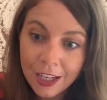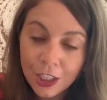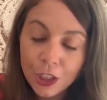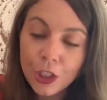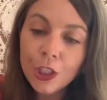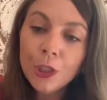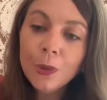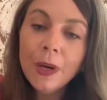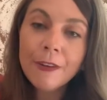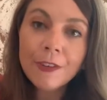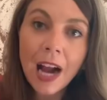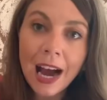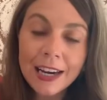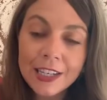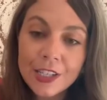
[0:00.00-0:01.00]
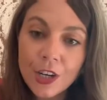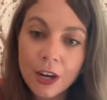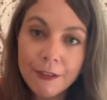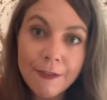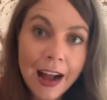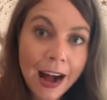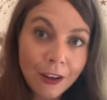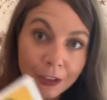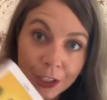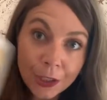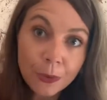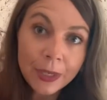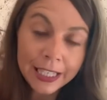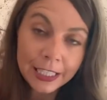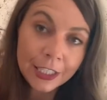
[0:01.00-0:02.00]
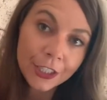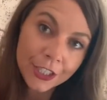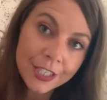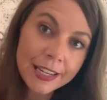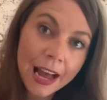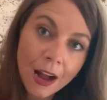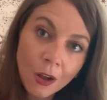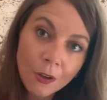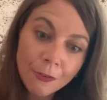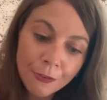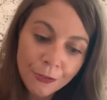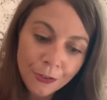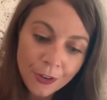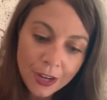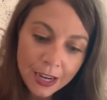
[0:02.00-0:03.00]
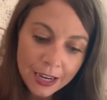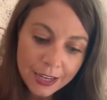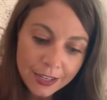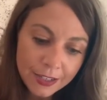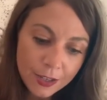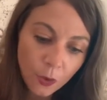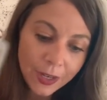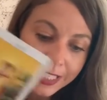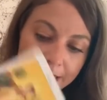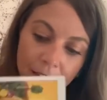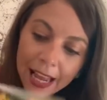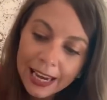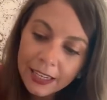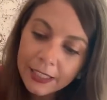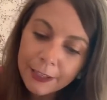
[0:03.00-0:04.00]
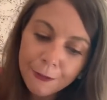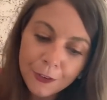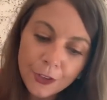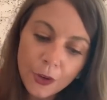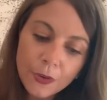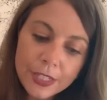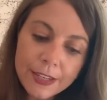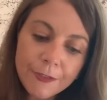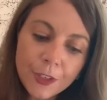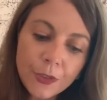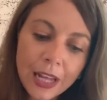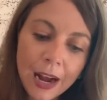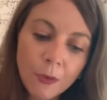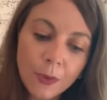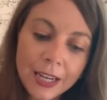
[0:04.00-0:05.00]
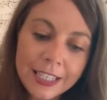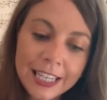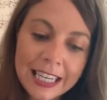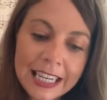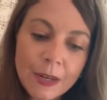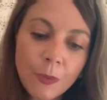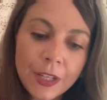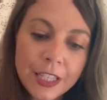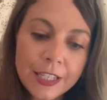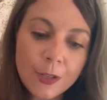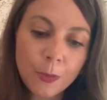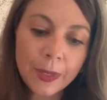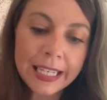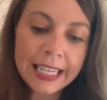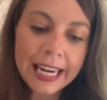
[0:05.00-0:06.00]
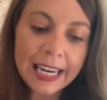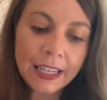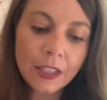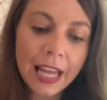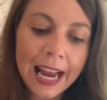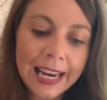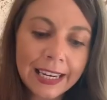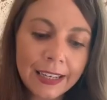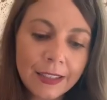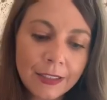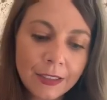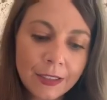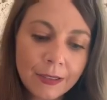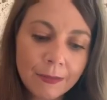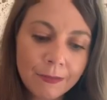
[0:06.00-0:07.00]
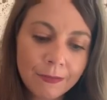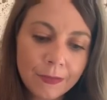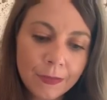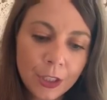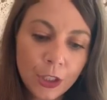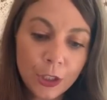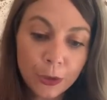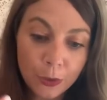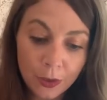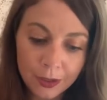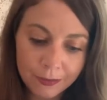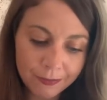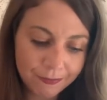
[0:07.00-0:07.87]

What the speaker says: You have got to start valuing yourself. So it's likely for those of you that resonated with this reading, like you